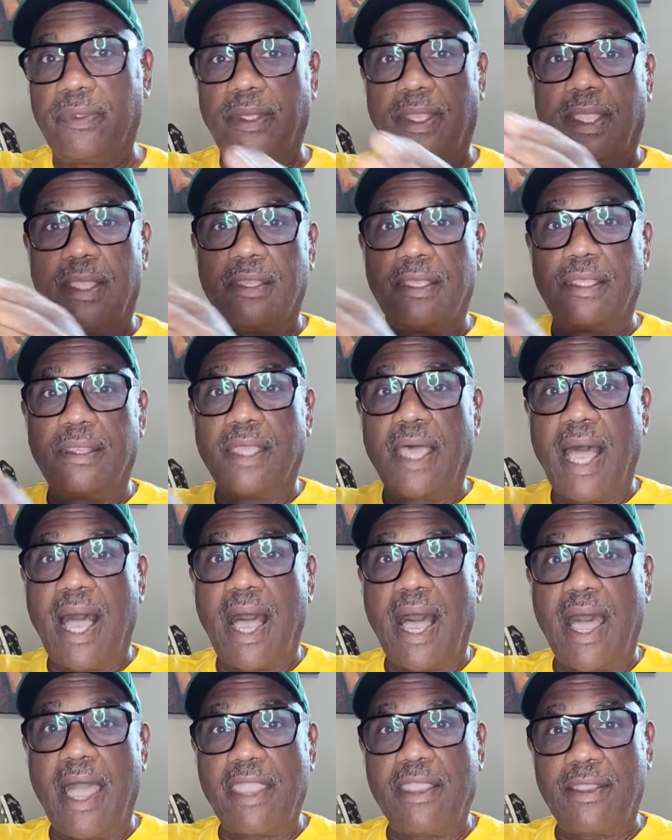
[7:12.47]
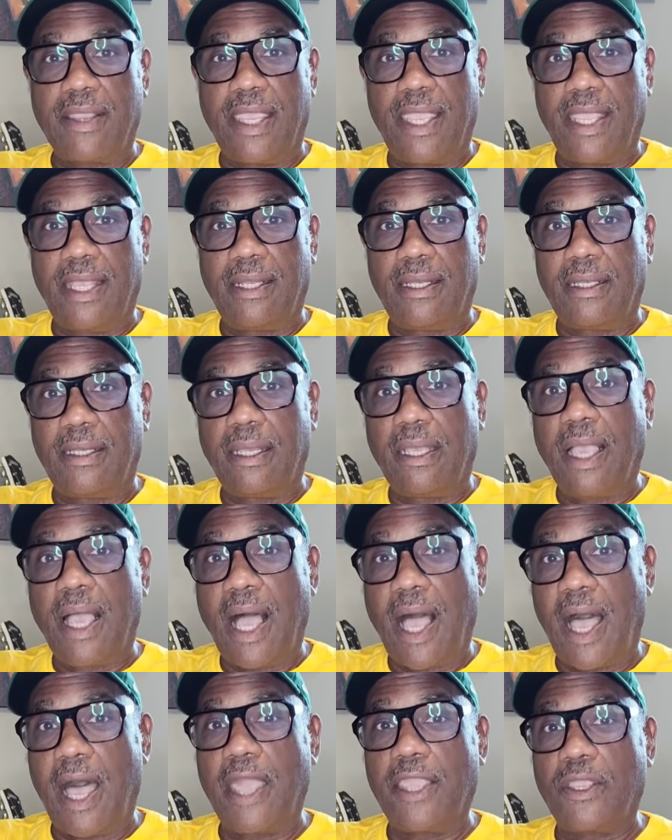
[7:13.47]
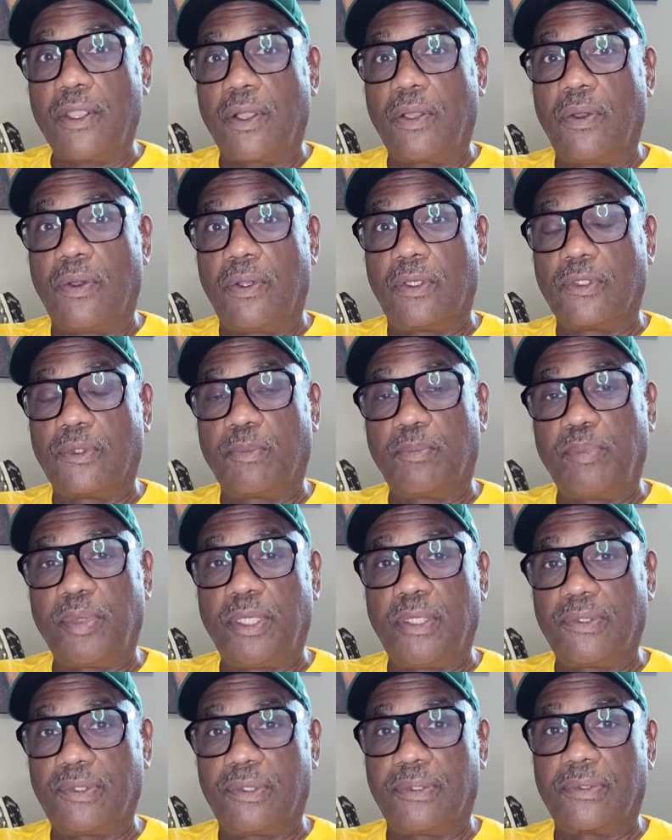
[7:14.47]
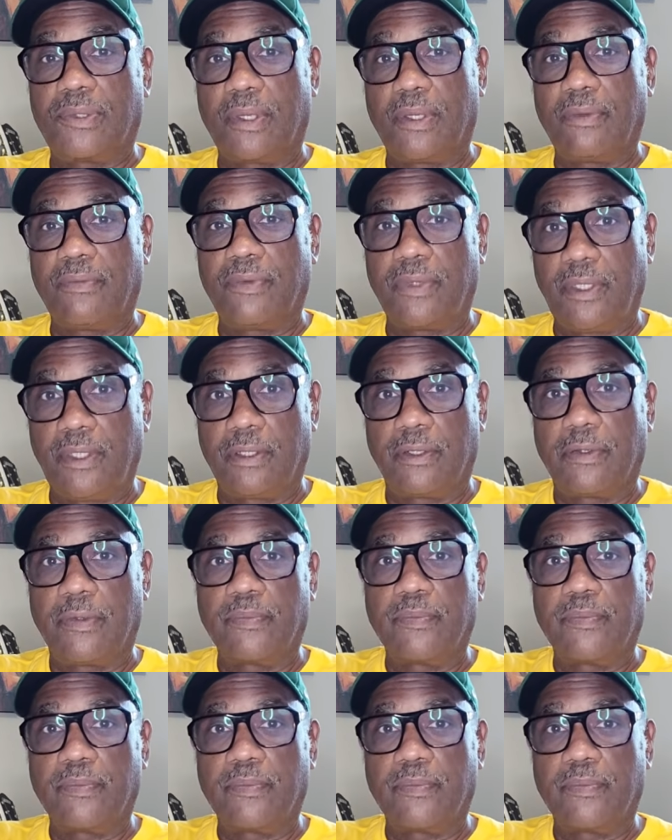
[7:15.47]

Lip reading: and then the higher end, higher cost pieces of gear.